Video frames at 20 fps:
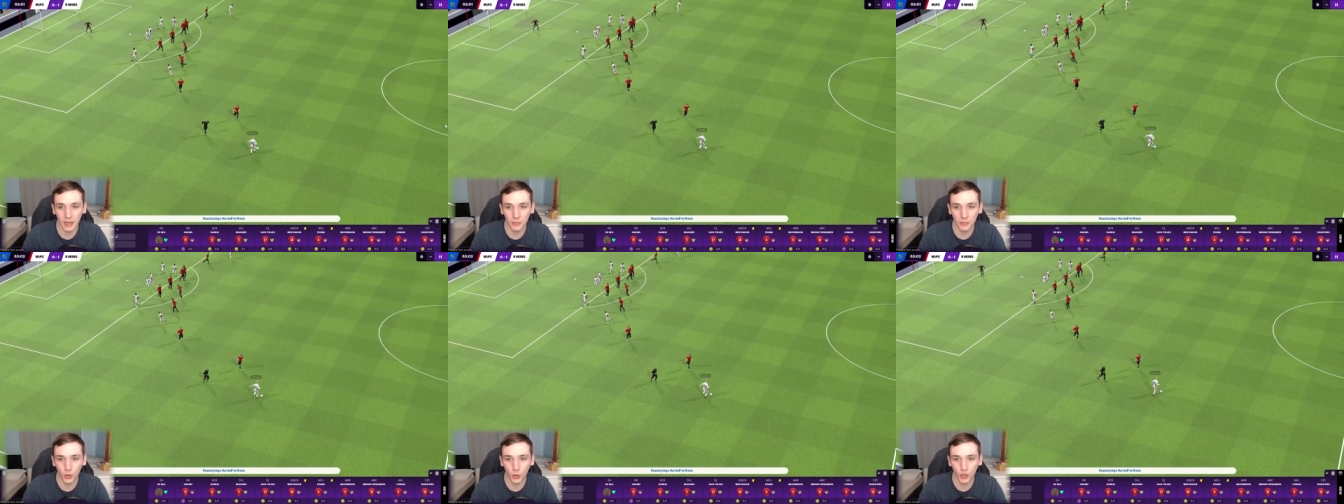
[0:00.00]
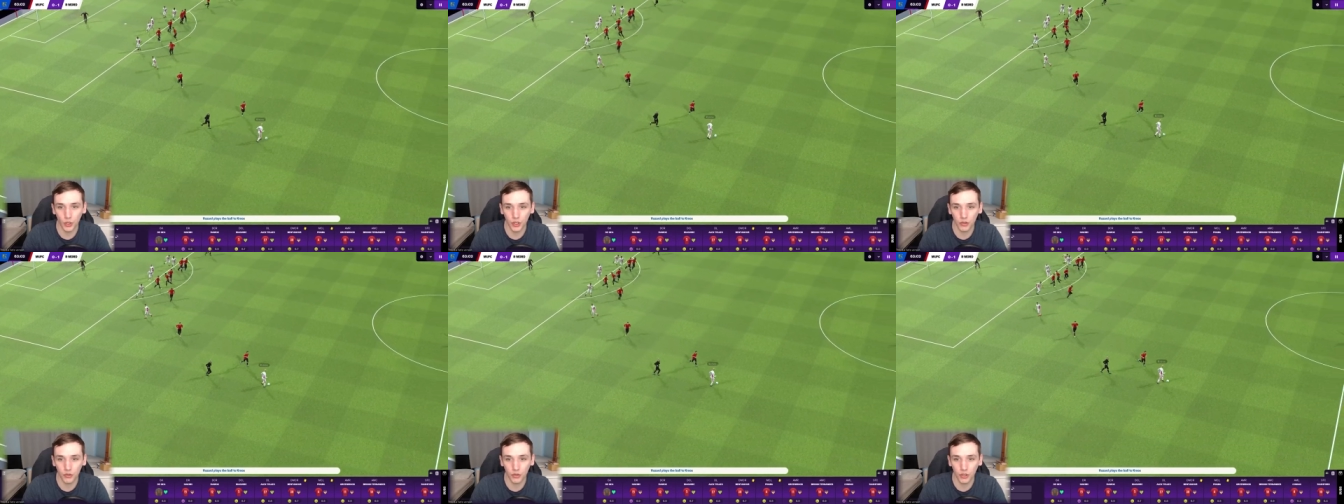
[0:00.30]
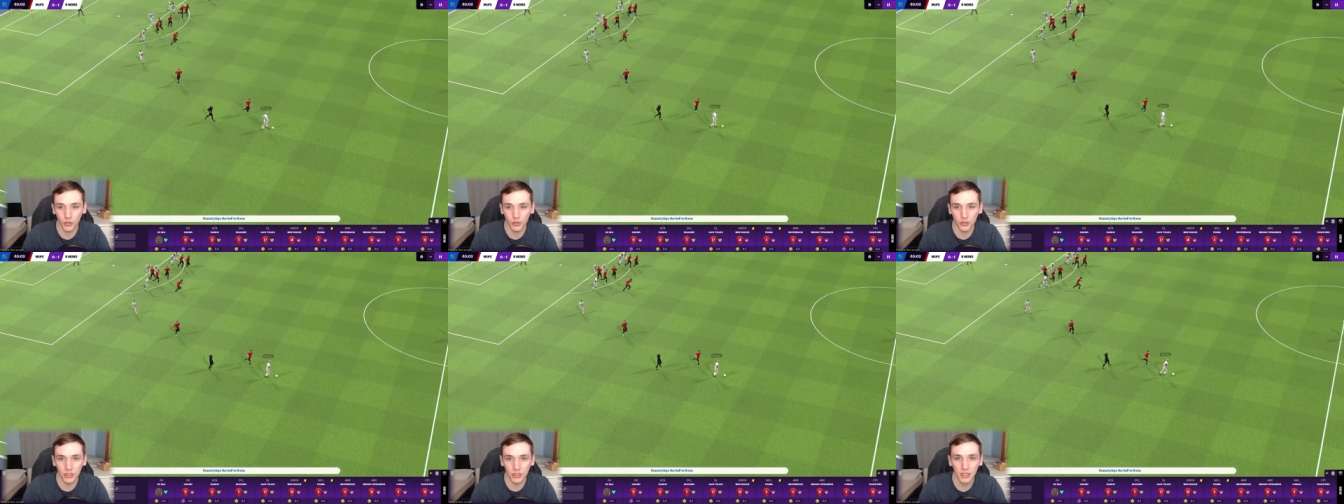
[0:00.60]
Toni
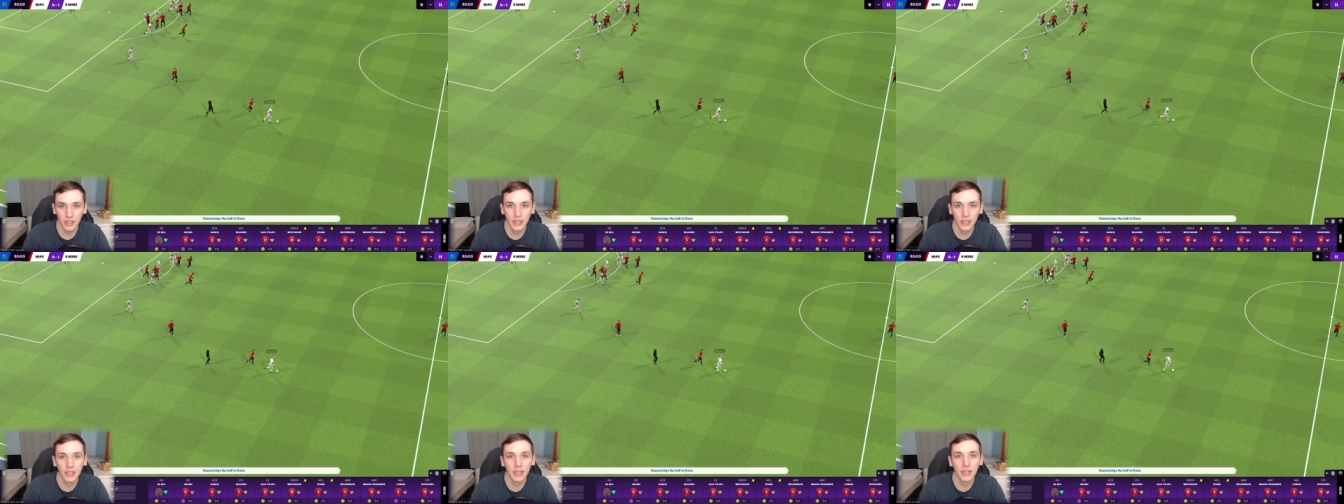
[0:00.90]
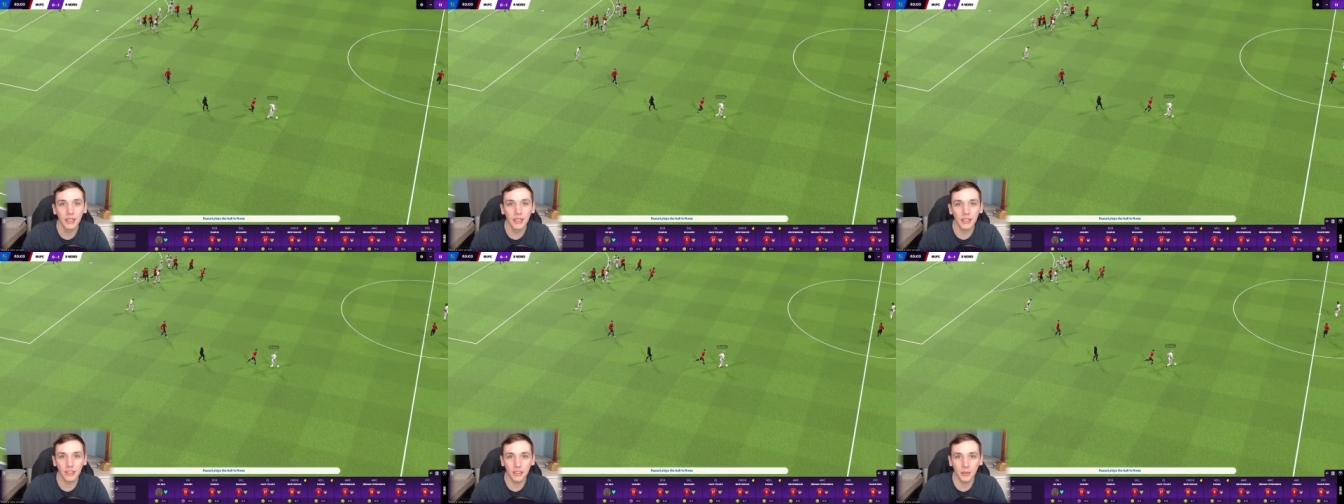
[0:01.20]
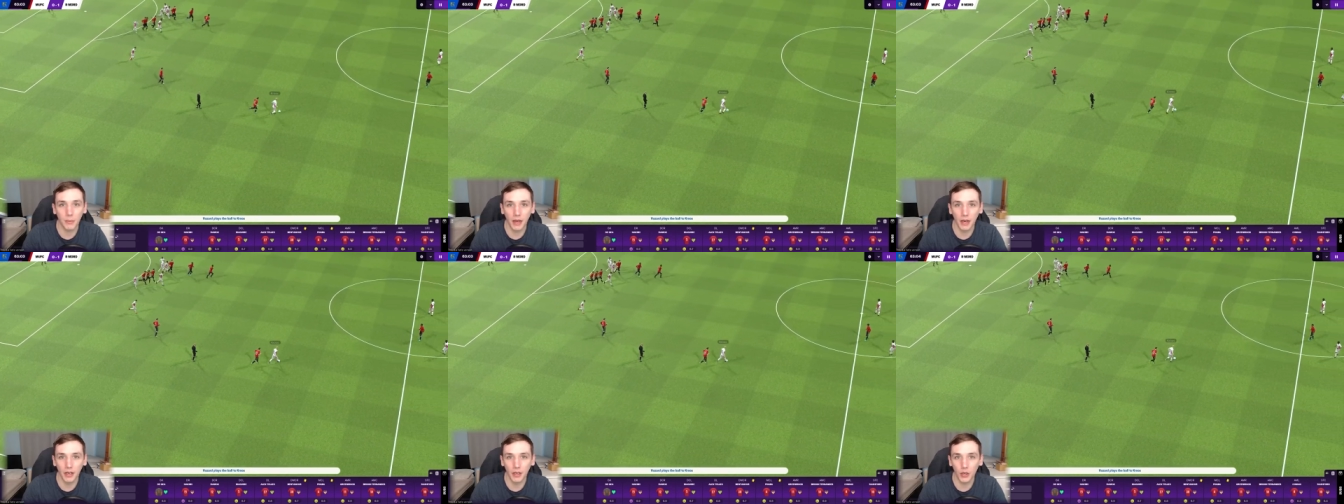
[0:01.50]
Kroos is the
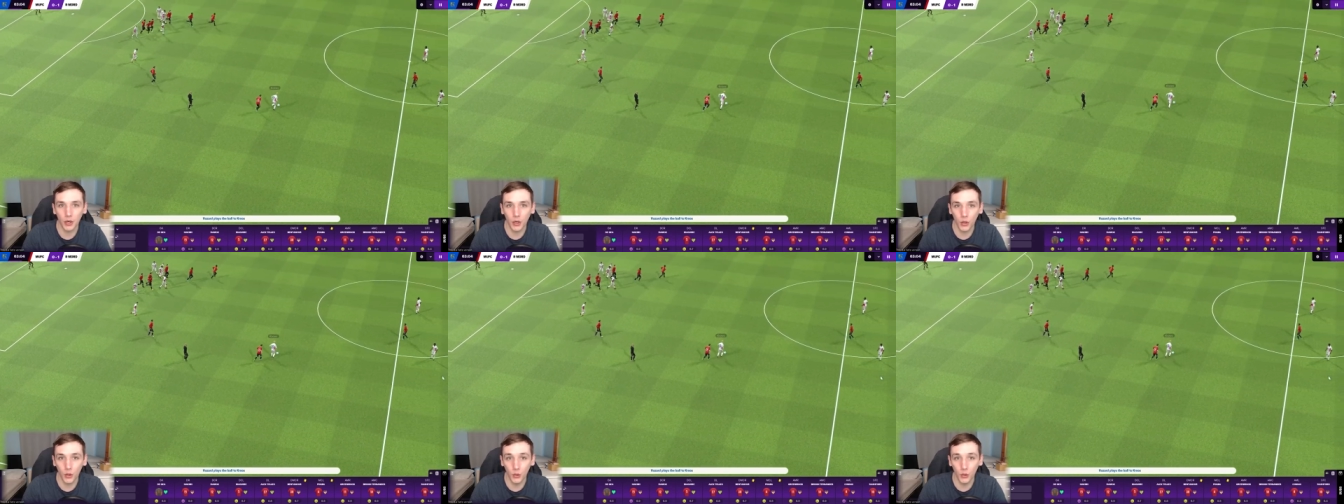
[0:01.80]
man who